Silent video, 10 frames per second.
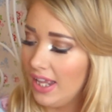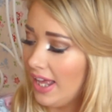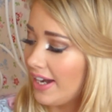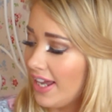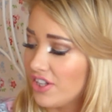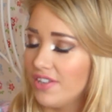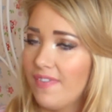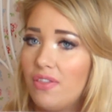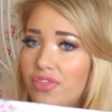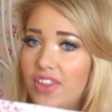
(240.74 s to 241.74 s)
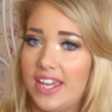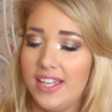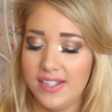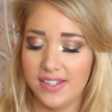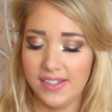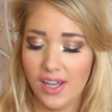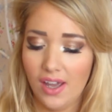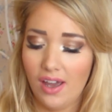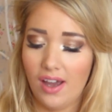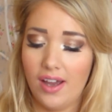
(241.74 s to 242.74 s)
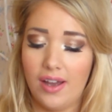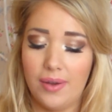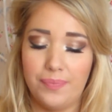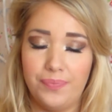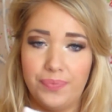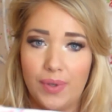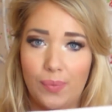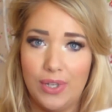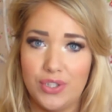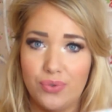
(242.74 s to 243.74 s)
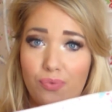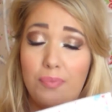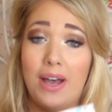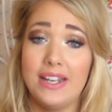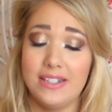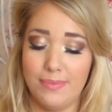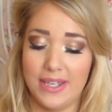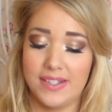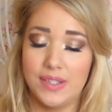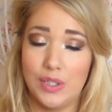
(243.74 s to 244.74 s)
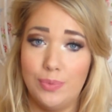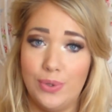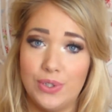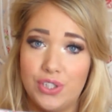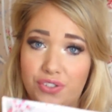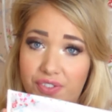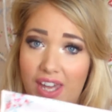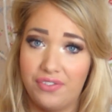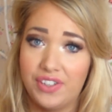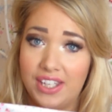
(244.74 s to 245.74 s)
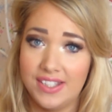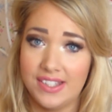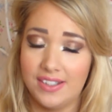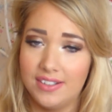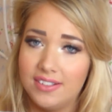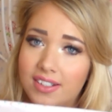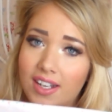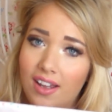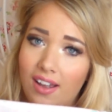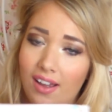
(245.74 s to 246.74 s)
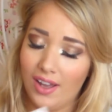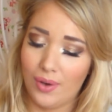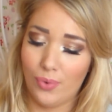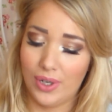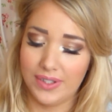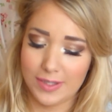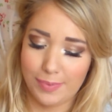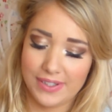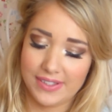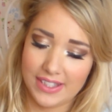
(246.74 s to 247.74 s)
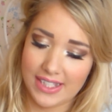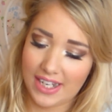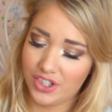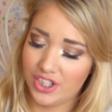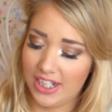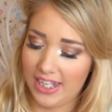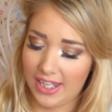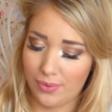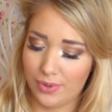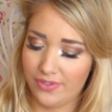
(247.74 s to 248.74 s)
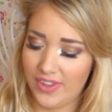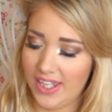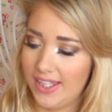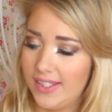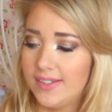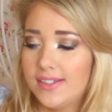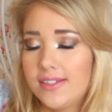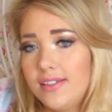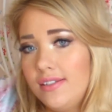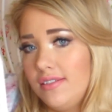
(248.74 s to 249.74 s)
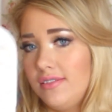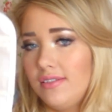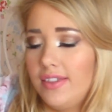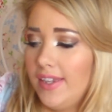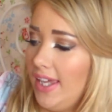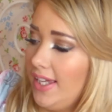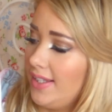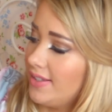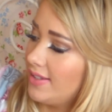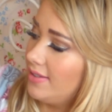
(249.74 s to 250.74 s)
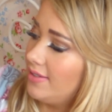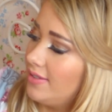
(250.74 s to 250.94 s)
and I actually found this, which reminded me so much of Cath Kidston ones, because it's actually one of these that